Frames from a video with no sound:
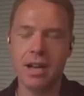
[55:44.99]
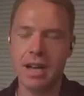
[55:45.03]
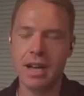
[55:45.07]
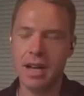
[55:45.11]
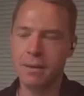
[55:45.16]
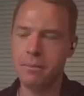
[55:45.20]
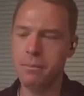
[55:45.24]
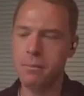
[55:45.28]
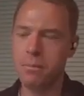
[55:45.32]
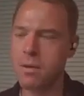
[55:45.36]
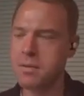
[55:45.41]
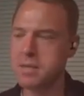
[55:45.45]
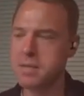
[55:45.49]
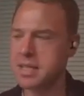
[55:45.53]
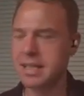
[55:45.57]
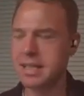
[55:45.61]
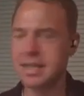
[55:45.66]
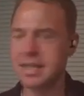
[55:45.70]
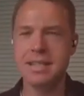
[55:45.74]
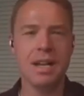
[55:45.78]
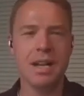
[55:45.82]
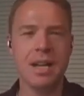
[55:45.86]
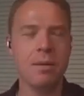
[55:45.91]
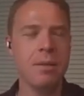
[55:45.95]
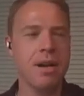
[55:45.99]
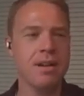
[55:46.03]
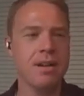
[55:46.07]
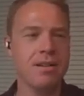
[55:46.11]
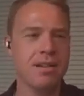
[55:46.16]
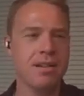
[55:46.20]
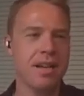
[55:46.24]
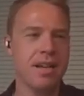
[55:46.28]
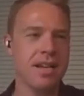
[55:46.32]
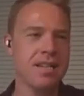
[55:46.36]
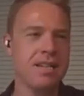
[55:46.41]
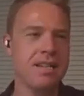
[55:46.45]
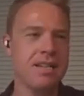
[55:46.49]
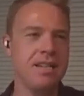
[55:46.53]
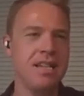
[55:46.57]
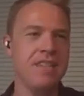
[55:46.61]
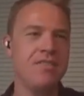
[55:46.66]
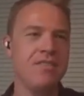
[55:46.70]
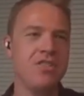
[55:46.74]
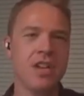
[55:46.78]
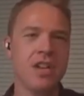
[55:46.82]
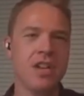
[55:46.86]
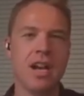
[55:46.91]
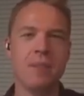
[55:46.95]
uh, um, what was it they said about uh, Steve
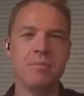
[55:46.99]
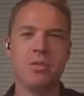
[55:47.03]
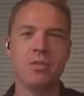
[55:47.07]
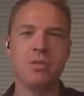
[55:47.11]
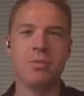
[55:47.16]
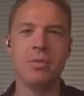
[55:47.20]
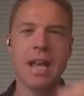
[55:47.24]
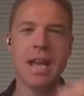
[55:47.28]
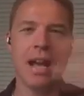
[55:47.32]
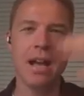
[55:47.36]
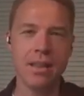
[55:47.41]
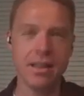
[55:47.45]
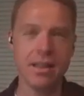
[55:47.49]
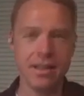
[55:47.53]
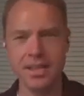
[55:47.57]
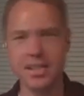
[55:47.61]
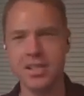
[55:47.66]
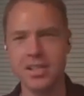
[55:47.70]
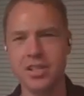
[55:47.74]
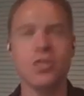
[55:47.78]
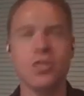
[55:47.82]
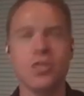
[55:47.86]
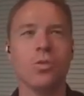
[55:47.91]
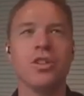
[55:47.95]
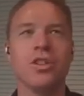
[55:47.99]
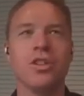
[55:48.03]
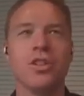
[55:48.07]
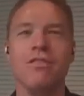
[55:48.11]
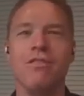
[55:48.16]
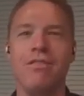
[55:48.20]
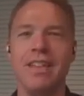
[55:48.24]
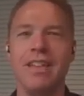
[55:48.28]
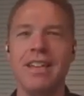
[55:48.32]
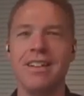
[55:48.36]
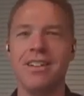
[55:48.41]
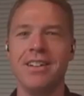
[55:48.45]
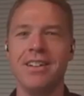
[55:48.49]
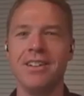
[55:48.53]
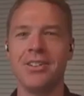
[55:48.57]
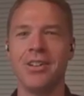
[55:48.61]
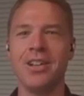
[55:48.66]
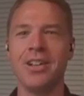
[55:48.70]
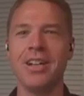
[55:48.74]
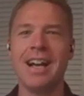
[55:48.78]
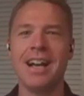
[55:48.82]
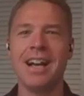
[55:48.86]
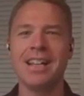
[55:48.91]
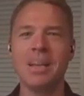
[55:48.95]
Jobs, a reality distortion field or
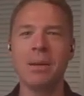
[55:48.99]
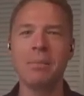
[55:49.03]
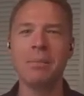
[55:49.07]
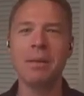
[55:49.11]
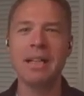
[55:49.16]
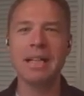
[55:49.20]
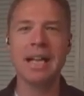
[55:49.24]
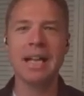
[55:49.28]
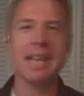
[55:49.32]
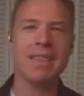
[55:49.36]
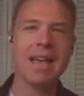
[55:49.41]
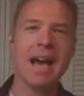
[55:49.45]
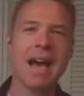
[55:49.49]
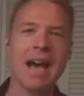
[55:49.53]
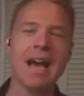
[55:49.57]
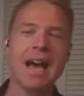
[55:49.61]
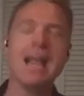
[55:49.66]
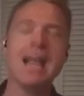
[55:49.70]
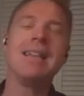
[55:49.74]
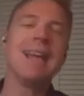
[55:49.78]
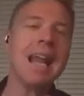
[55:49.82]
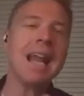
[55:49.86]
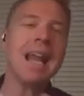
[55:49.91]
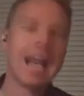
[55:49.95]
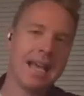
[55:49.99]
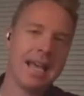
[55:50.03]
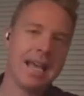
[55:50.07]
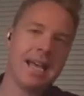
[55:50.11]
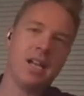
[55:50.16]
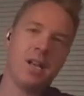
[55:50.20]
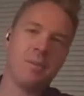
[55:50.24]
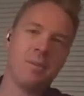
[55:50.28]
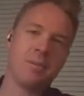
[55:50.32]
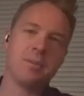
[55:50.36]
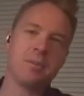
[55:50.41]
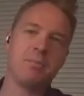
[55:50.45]
something like that, that helps.